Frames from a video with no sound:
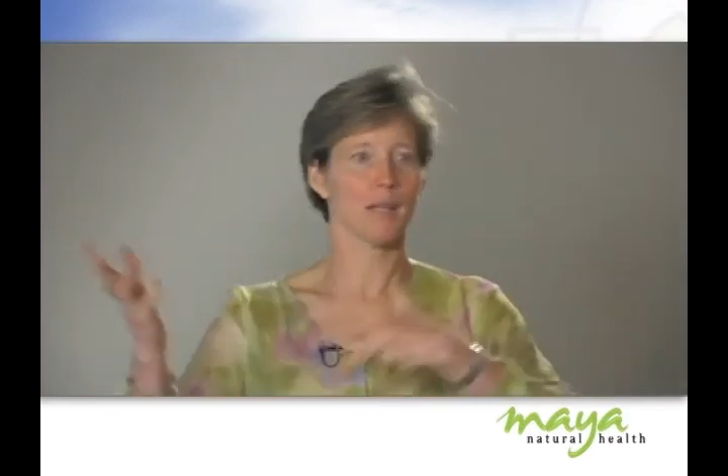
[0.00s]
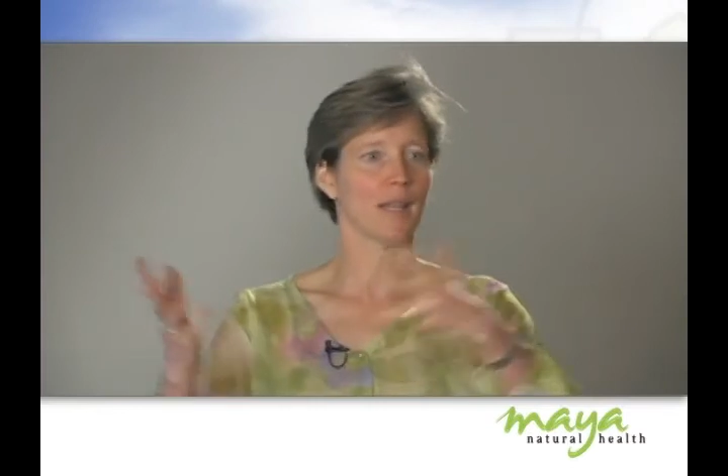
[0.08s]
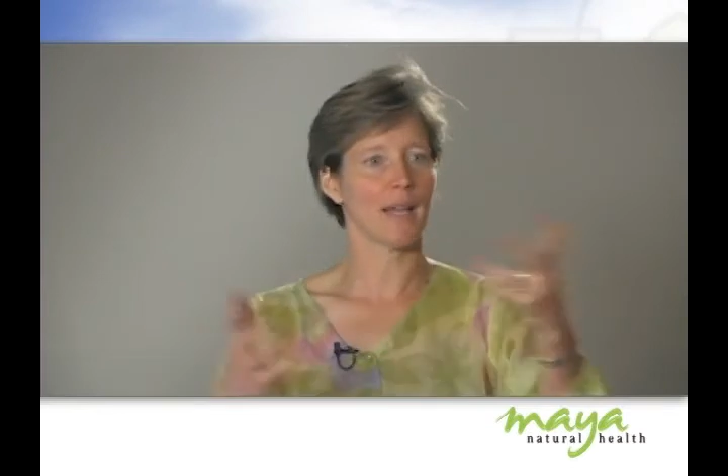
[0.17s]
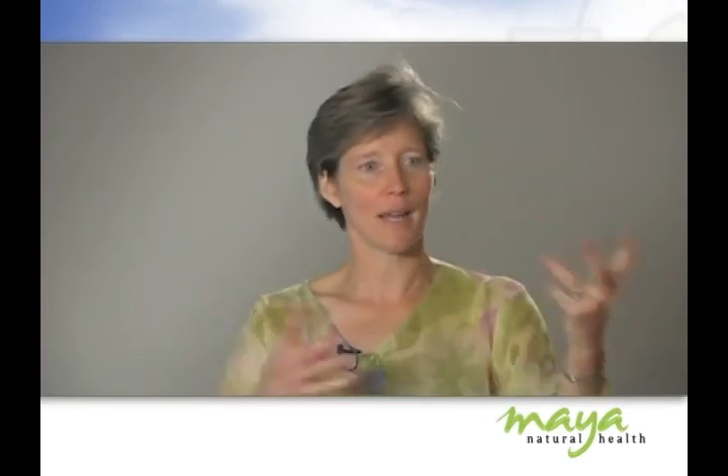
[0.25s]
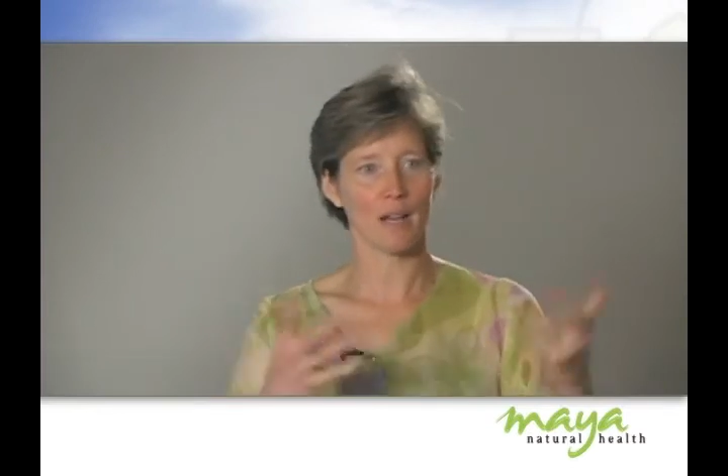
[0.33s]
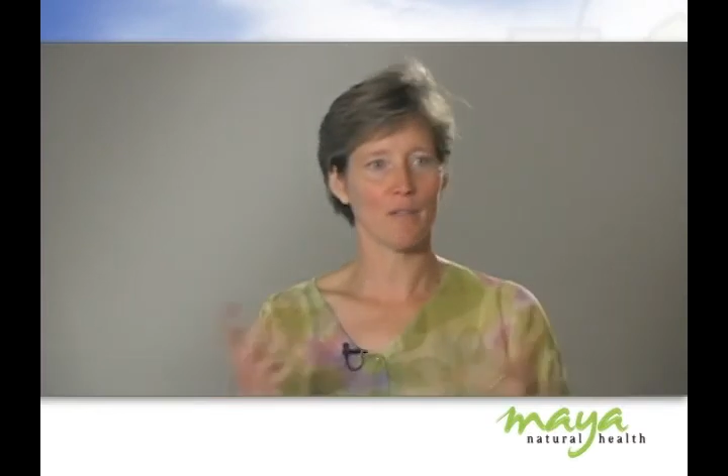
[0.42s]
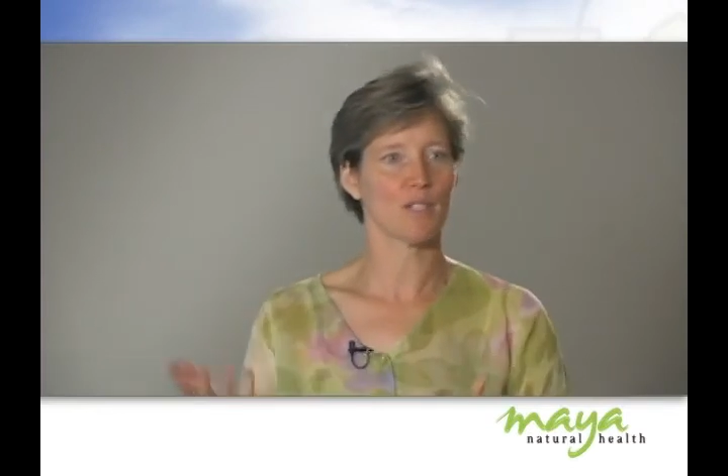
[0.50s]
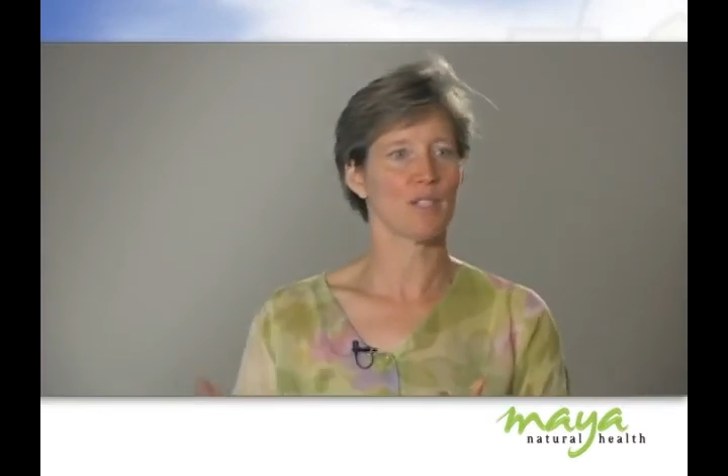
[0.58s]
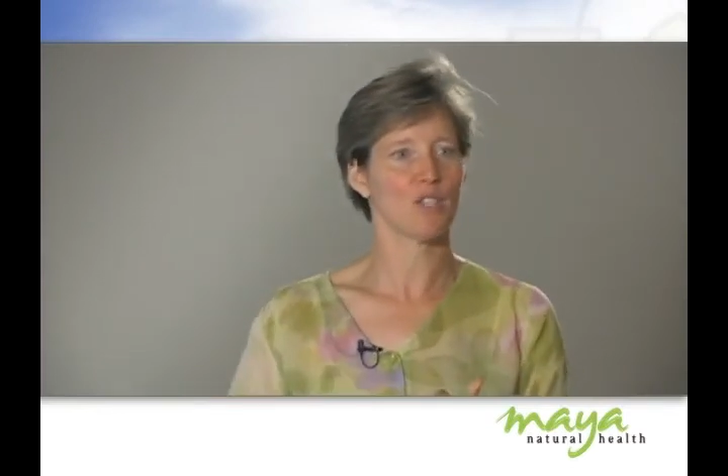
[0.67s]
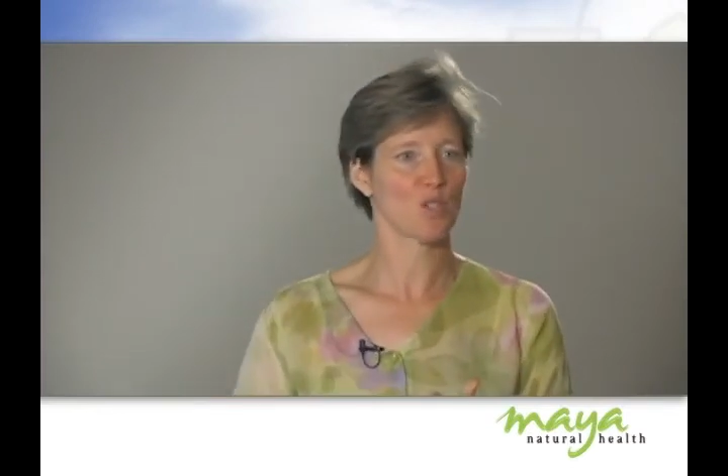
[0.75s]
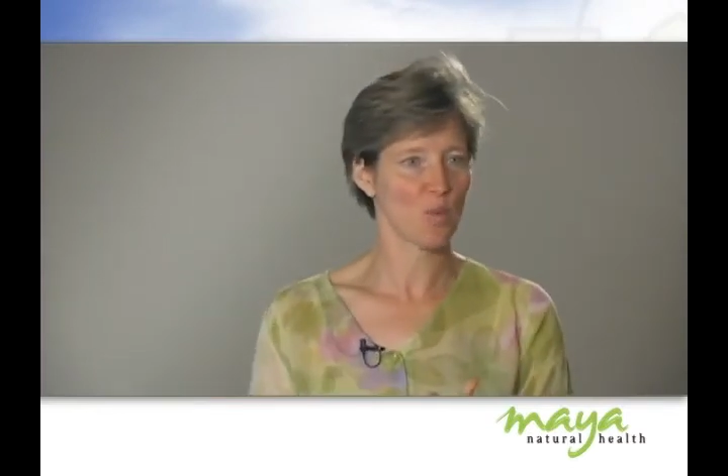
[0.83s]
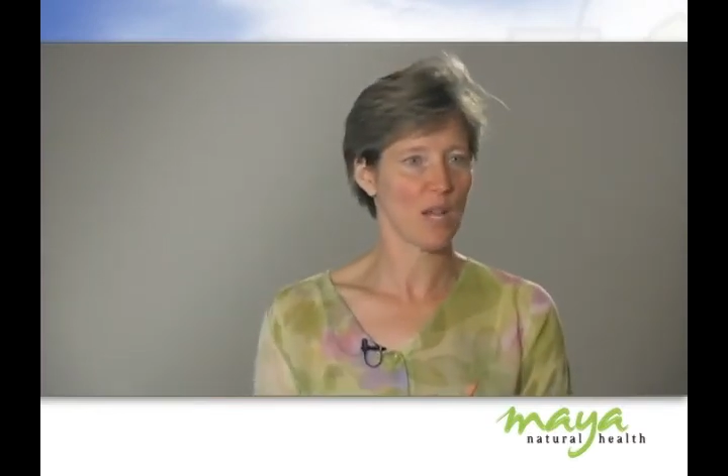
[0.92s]
get out of a
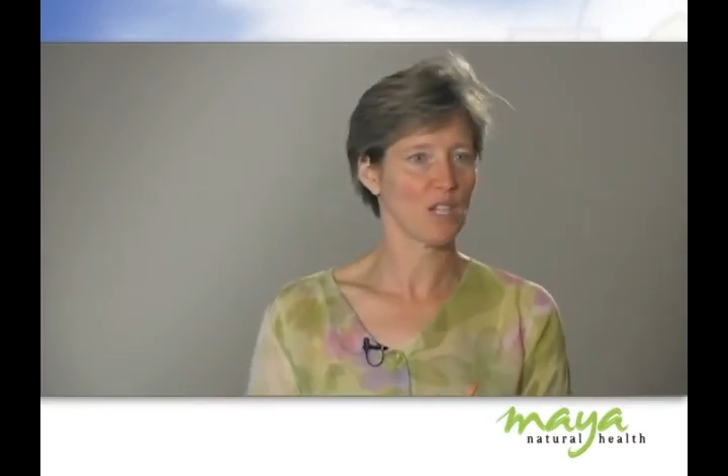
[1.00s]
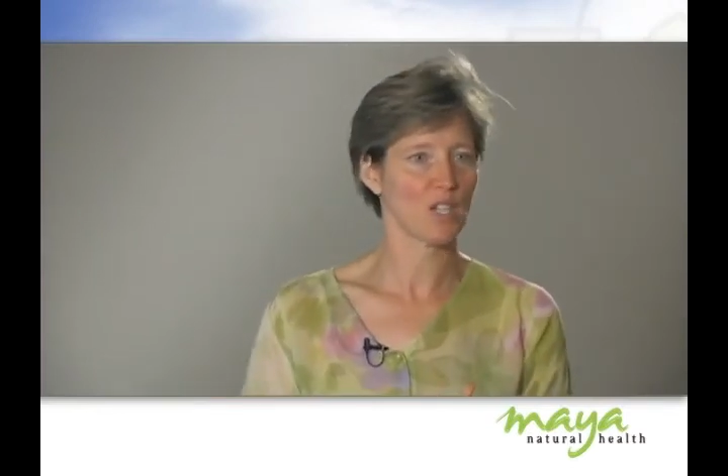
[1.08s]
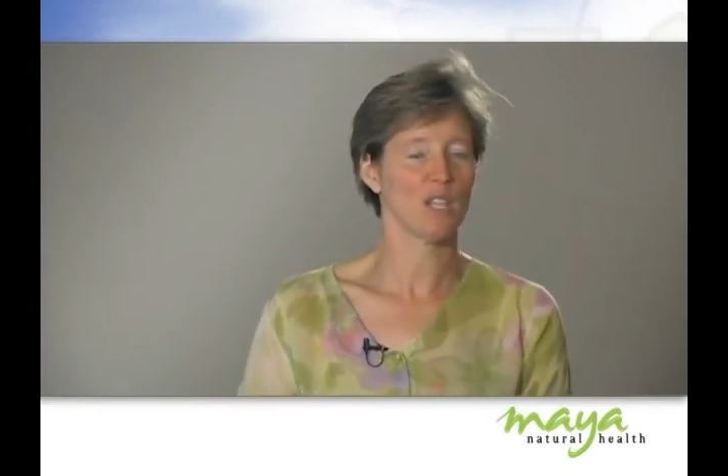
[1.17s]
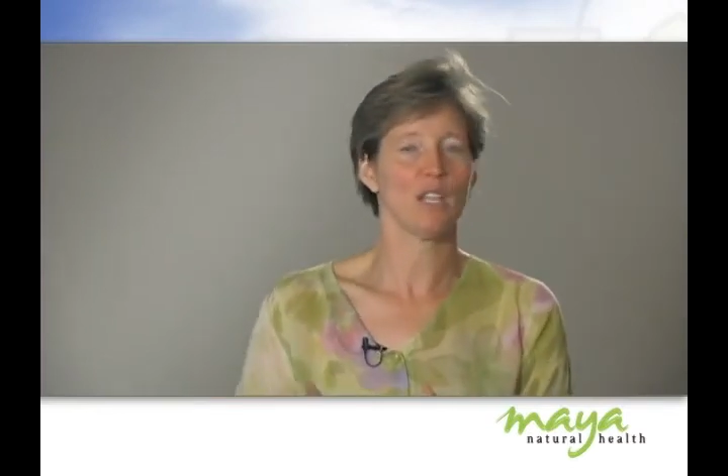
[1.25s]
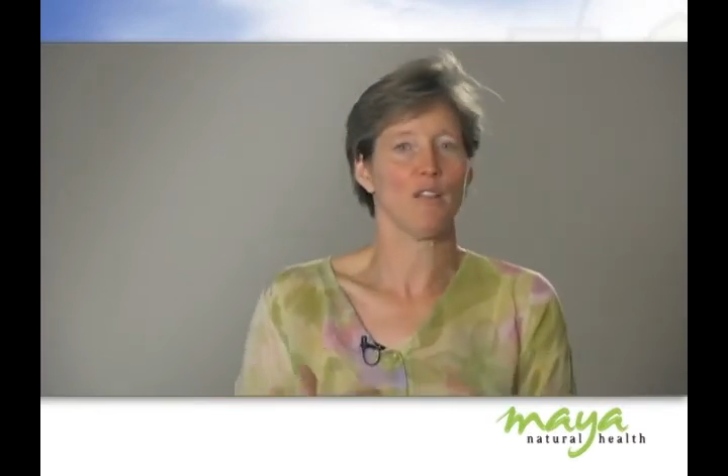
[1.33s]
situation